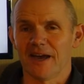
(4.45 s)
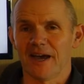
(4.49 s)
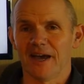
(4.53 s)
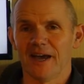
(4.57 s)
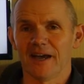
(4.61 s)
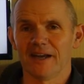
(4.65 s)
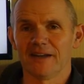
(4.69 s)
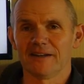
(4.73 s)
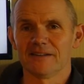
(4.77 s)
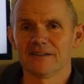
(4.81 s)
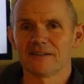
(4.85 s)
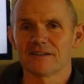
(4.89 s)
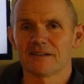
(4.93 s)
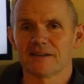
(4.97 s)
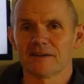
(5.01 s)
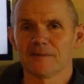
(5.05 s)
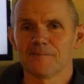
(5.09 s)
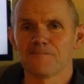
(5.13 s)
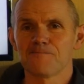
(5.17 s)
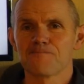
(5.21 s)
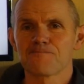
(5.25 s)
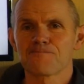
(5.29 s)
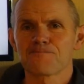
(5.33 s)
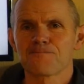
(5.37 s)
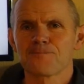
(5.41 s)
And,
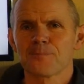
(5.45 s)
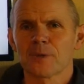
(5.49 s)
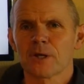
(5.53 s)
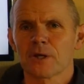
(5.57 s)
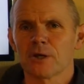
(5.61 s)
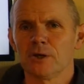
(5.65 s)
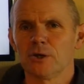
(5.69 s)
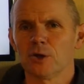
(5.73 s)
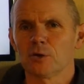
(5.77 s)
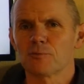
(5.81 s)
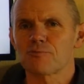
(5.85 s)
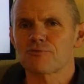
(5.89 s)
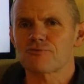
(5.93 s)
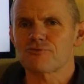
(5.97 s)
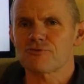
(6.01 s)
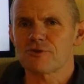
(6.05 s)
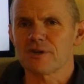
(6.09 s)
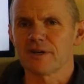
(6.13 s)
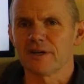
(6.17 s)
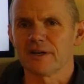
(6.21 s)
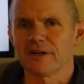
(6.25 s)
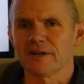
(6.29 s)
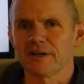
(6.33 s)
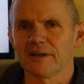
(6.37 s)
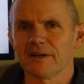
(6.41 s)
you know,
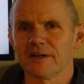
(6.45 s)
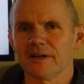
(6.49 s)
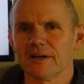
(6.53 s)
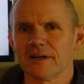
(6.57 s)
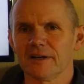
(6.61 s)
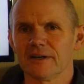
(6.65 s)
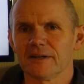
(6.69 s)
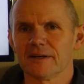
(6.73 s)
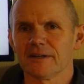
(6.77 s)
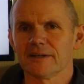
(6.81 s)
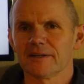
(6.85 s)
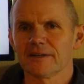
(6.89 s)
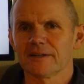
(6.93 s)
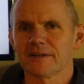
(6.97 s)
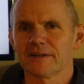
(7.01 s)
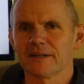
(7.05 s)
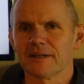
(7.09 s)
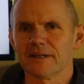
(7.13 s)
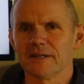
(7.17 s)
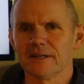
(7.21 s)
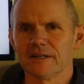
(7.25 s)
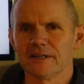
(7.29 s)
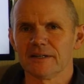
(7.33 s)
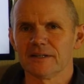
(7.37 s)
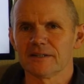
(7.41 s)
prayer
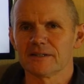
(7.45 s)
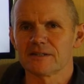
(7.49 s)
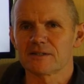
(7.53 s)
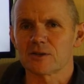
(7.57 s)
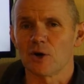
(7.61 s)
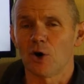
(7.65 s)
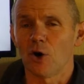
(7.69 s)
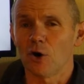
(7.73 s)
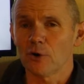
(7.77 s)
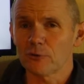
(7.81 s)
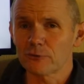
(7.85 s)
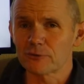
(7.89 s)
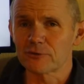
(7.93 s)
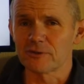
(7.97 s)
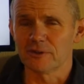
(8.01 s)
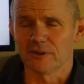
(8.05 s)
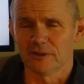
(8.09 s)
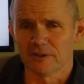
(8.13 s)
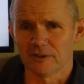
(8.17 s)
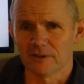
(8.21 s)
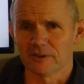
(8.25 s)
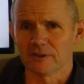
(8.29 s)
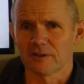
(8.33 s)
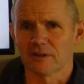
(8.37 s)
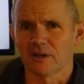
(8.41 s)
is
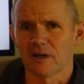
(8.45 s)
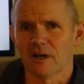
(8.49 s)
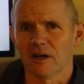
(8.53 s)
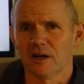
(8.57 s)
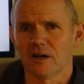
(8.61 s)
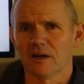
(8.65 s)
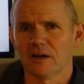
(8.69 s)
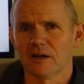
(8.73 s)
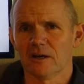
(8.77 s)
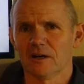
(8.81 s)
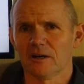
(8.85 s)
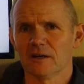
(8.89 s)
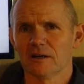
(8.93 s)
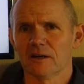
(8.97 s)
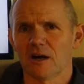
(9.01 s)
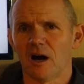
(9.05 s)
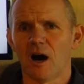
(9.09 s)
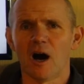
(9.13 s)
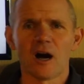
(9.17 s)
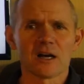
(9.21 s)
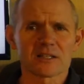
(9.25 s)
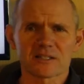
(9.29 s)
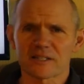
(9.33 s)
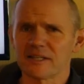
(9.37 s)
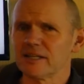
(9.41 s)
often
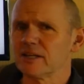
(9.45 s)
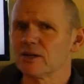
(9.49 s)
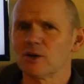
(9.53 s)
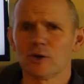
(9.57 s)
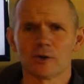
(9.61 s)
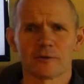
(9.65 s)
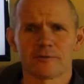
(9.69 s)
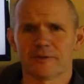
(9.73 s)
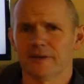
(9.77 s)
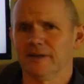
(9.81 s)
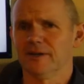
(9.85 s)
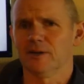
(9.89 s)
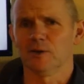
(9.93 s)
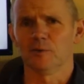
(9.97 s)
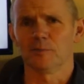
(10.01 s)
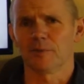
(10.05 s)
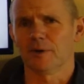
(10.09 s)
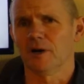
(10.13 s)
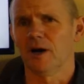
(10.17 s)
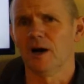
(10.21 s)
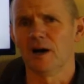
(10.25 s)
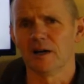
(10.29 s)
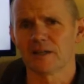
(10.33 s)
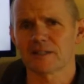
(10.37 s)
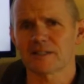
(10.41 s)
asking God for help,
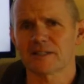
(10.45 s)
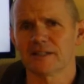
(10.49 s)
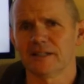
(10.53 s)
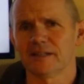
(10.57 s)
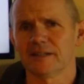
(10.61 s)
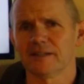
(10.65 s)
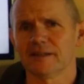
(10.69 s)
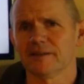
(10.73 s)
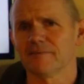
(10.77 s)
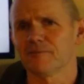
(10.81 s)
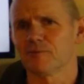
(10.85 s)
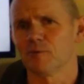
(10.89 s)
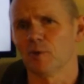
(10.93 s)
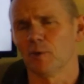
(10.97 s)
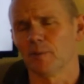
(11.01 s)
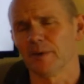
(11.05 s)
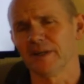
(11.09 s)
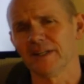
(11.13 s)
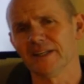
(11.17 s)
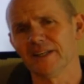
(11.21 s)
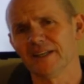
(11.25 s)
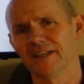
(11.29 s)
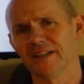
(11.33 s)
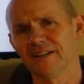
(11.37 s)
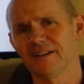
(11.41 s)
asking for what
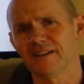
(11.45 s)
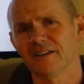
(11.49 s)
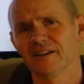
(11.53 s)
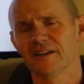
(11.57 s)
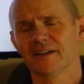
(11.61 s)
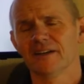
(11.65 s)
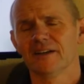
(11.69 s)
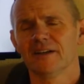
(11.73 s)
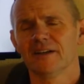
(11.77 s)
we need,